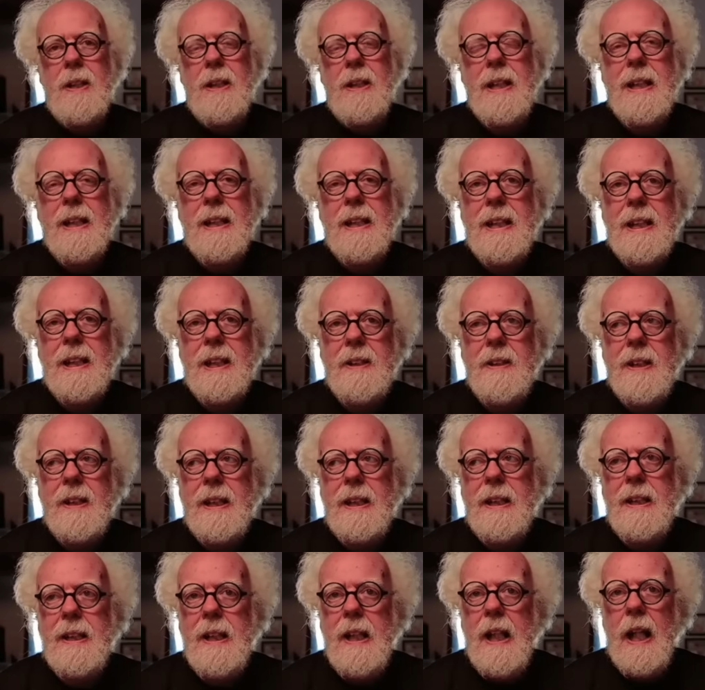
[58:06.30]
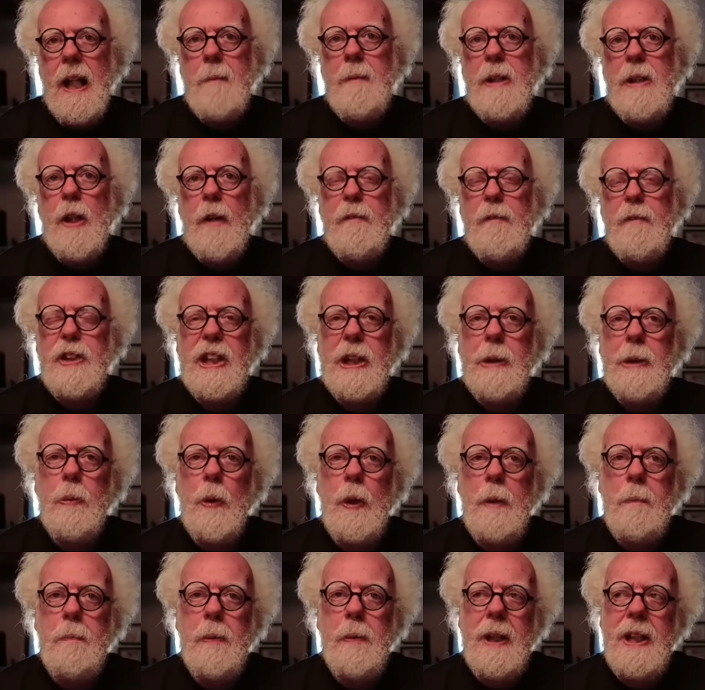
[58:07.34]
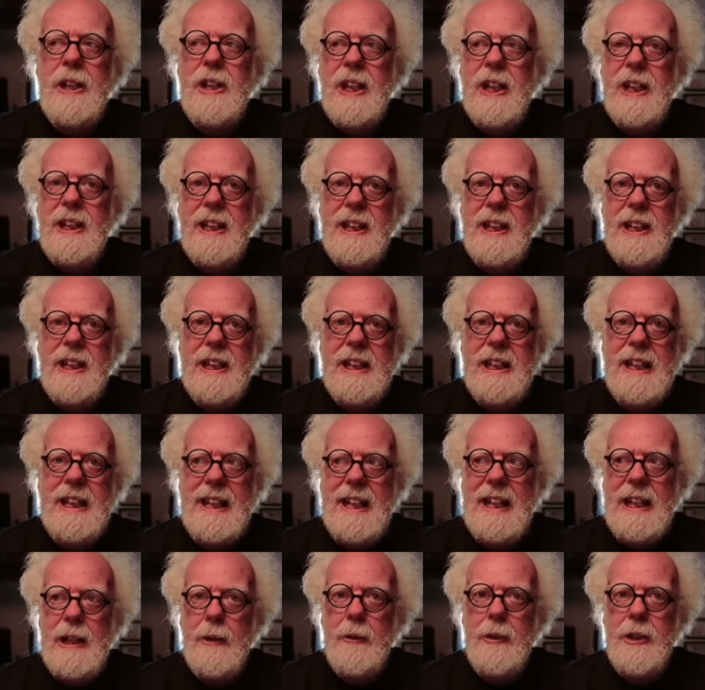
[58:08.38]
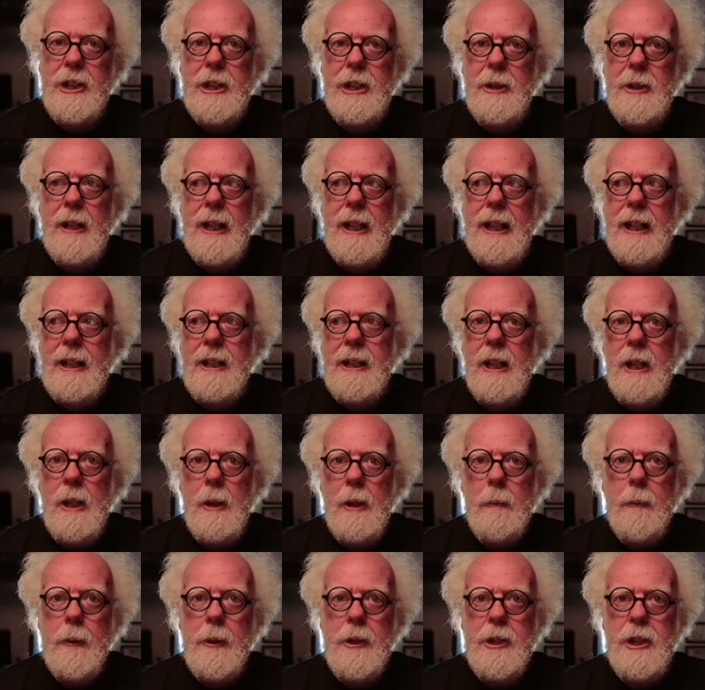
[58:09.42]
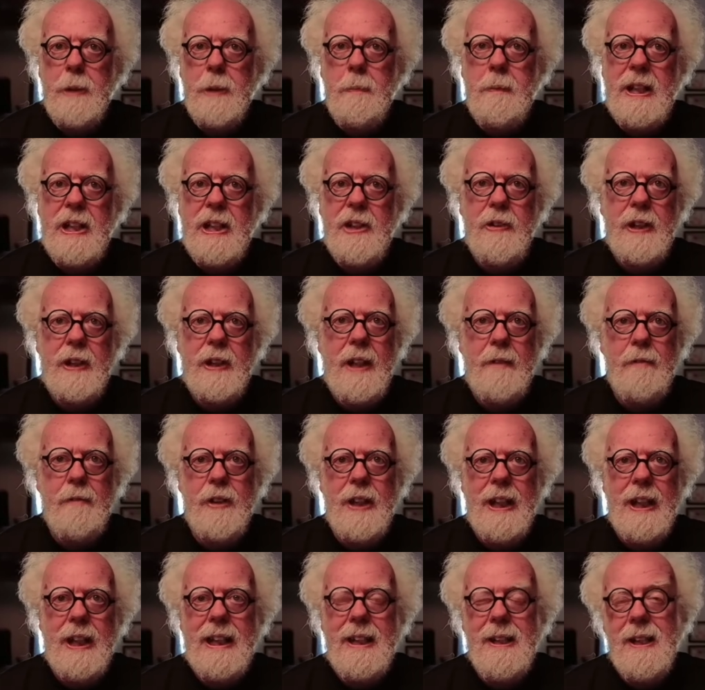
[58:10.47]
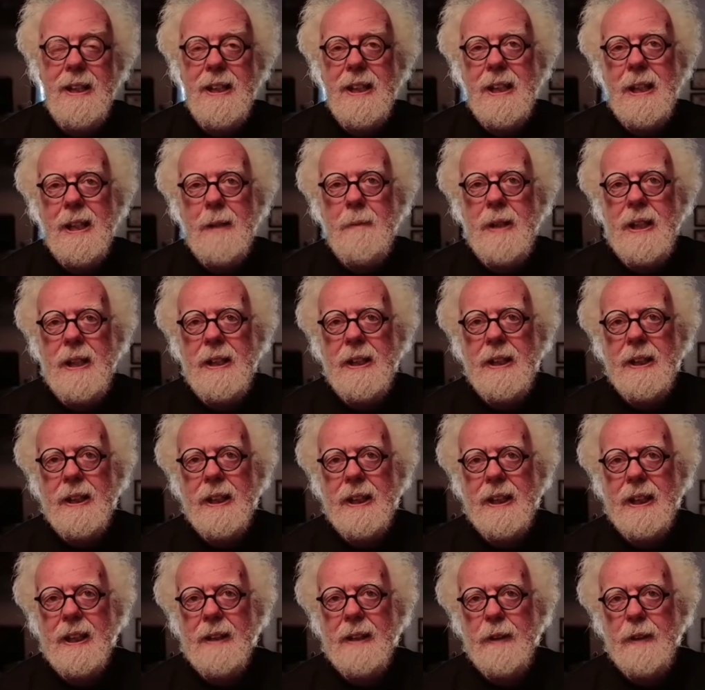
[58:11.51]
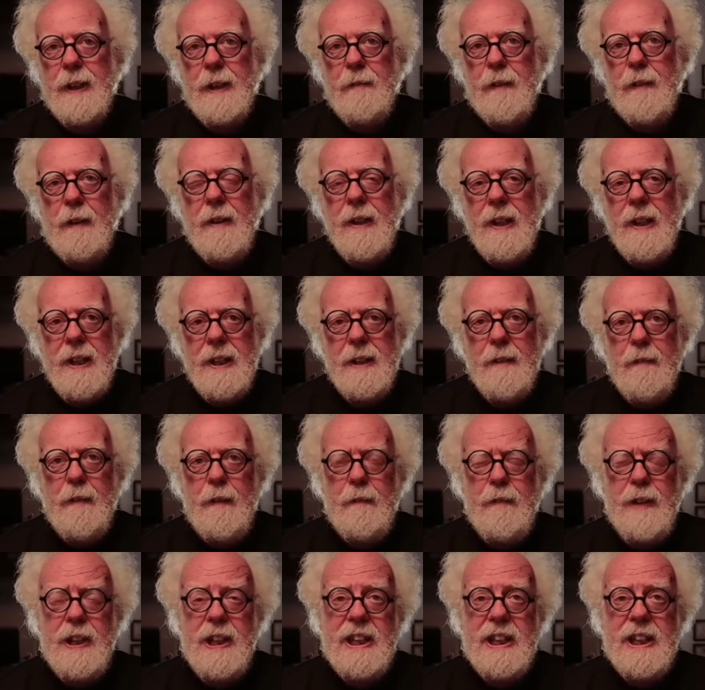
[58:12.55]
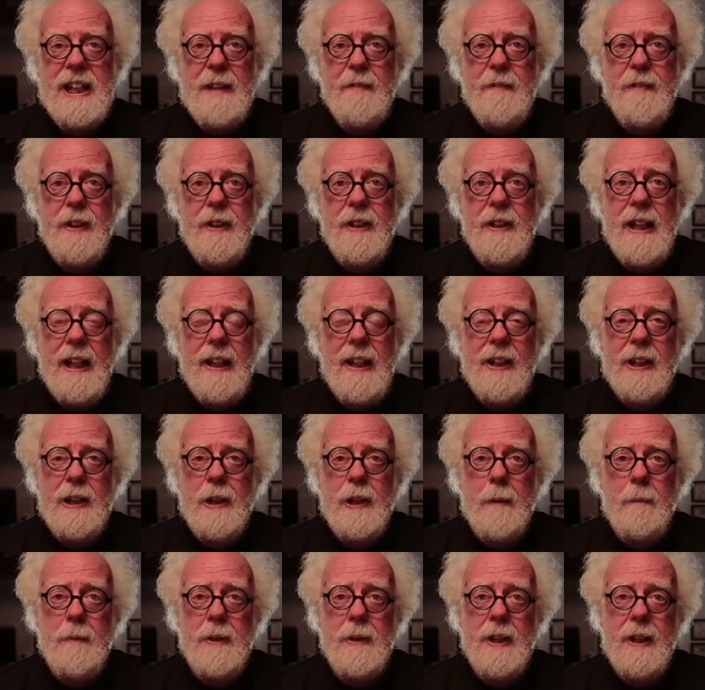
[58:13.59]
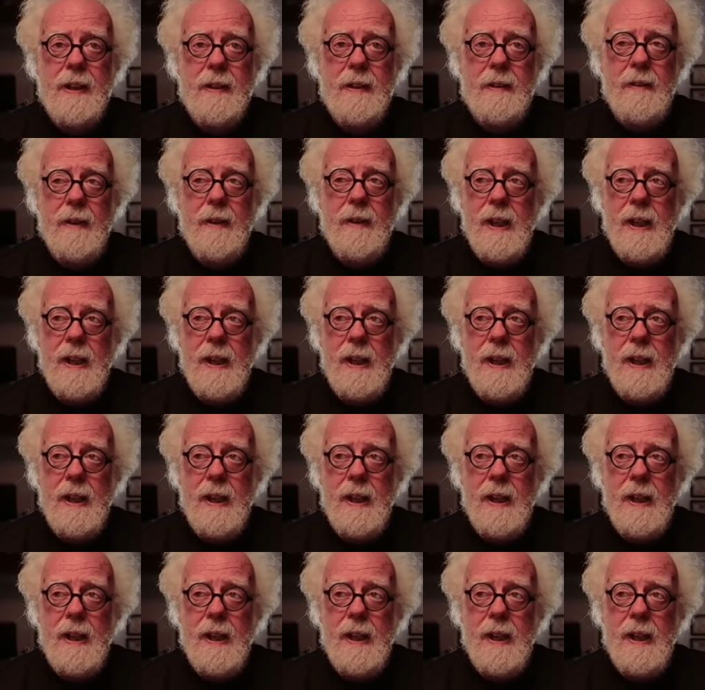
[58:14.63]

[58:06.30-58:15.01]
Yeah, that's great. I mean, obviously, Woodbridge at its day also was space recovery. I mean, the 57 helicopter,